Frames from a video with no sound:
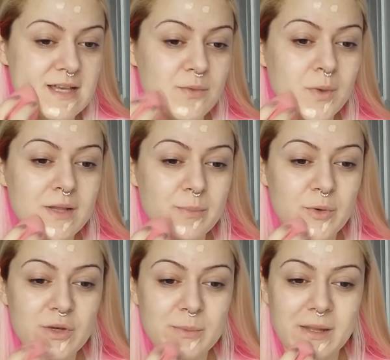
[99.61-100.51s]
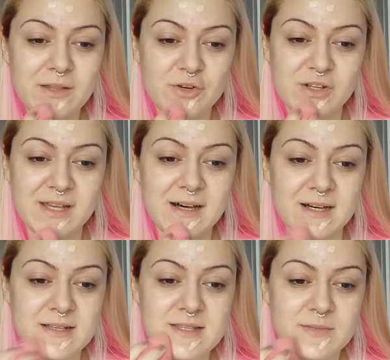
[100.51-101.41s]
And what Beauty Blender
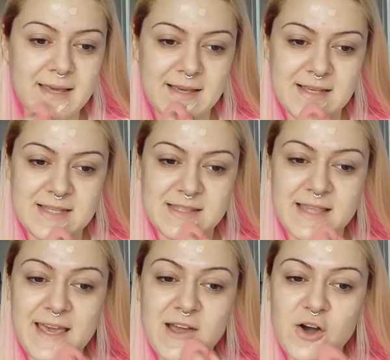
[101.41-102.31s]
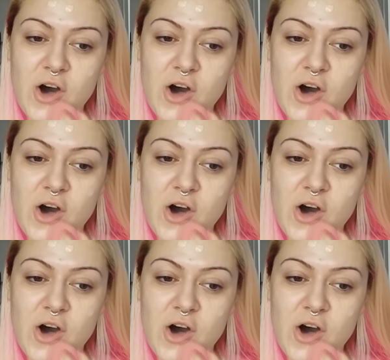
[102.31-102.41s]
does is take